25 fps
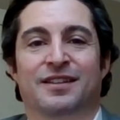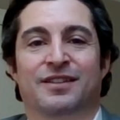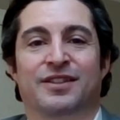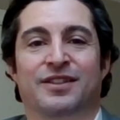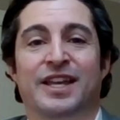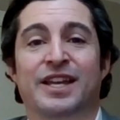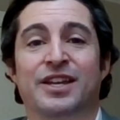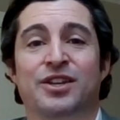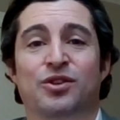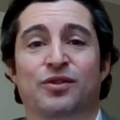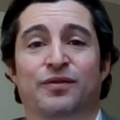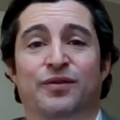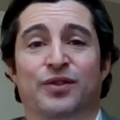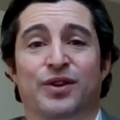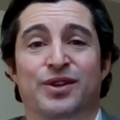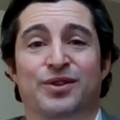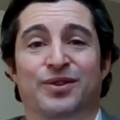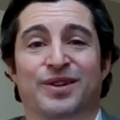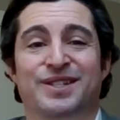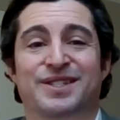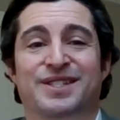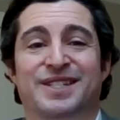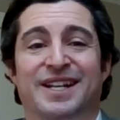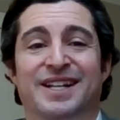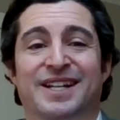Thank you for
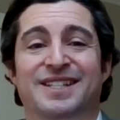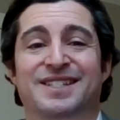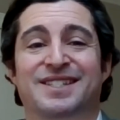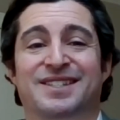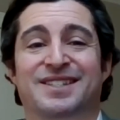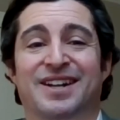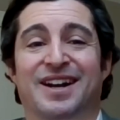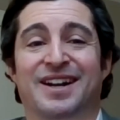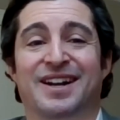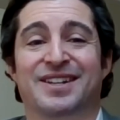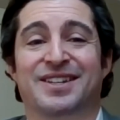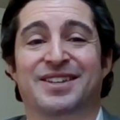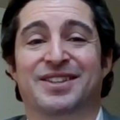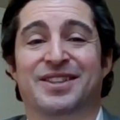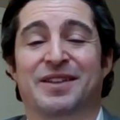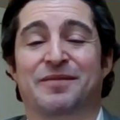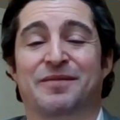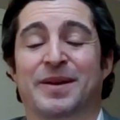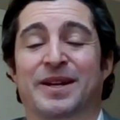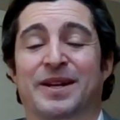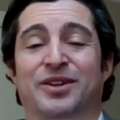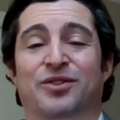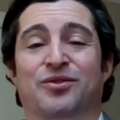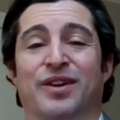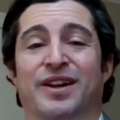your insights, Tania. They've
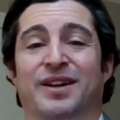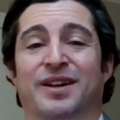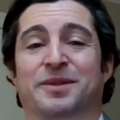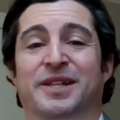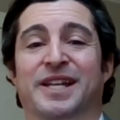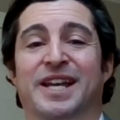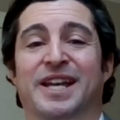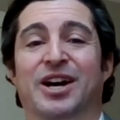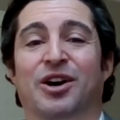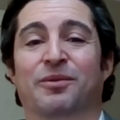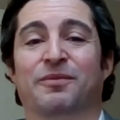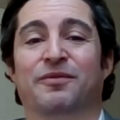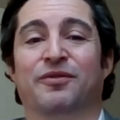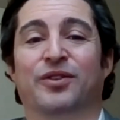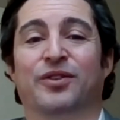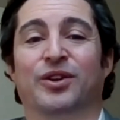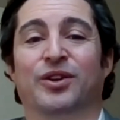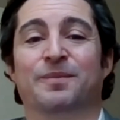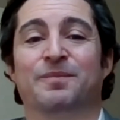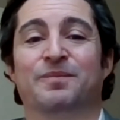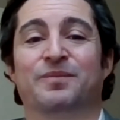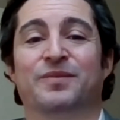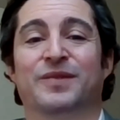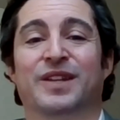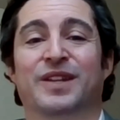been incredibly
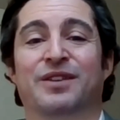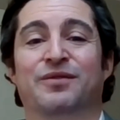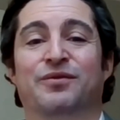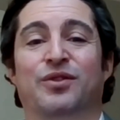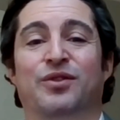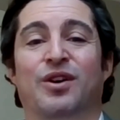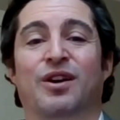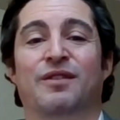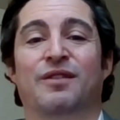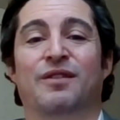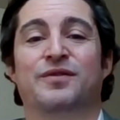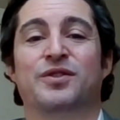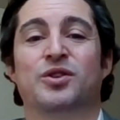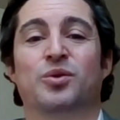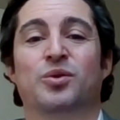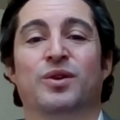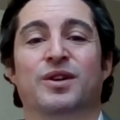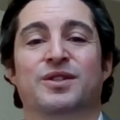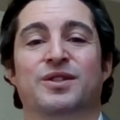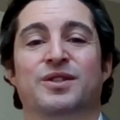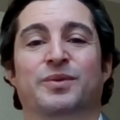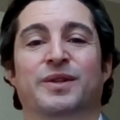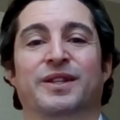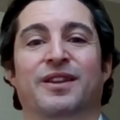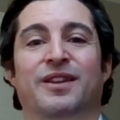helpful. And for our
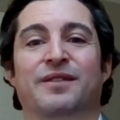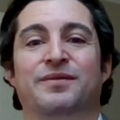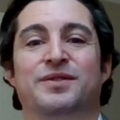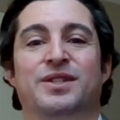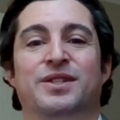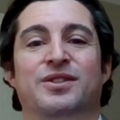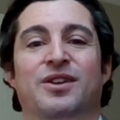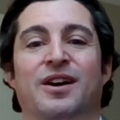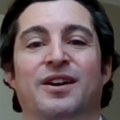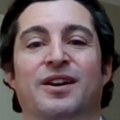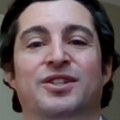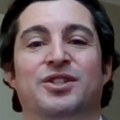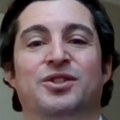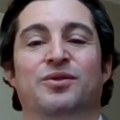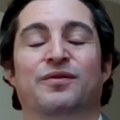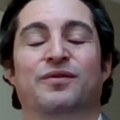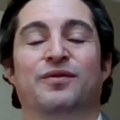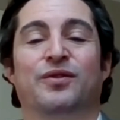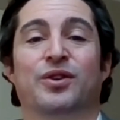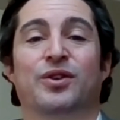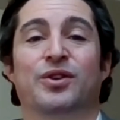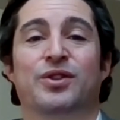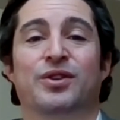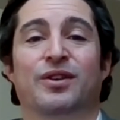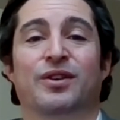viewers, we'd love to talk to you
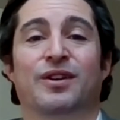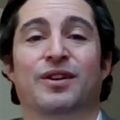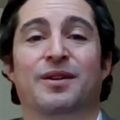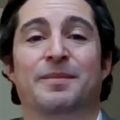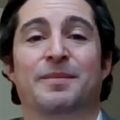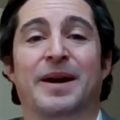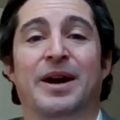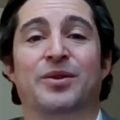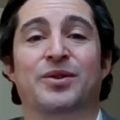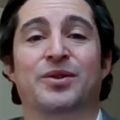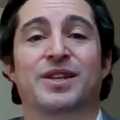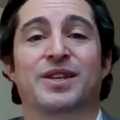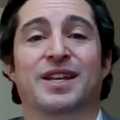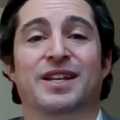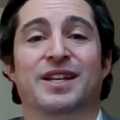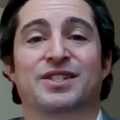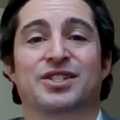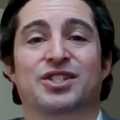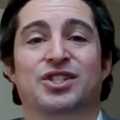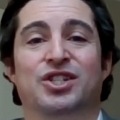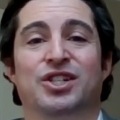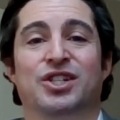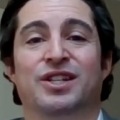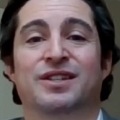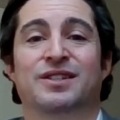further about
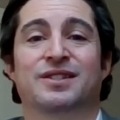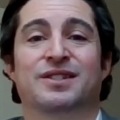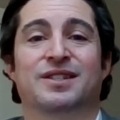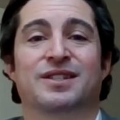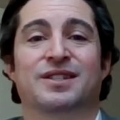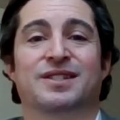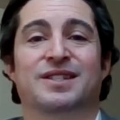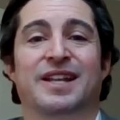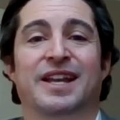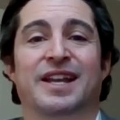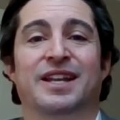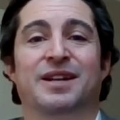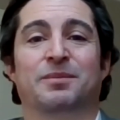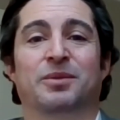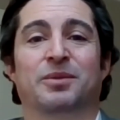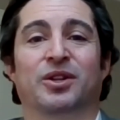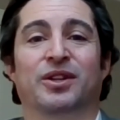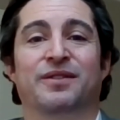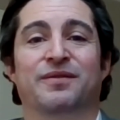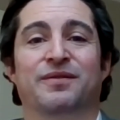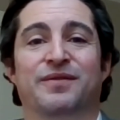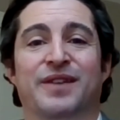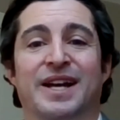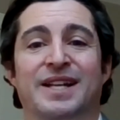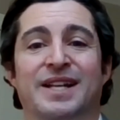ESG and
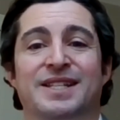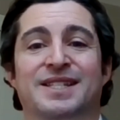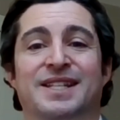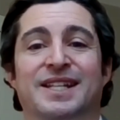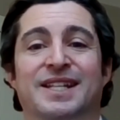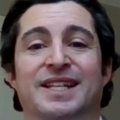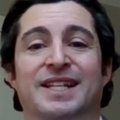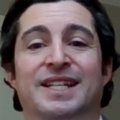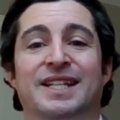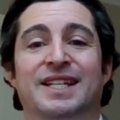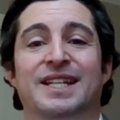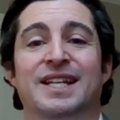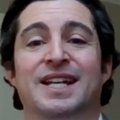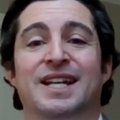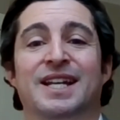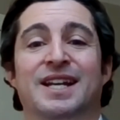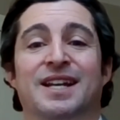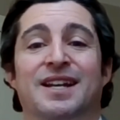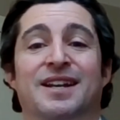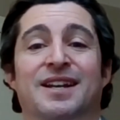sustainable investing.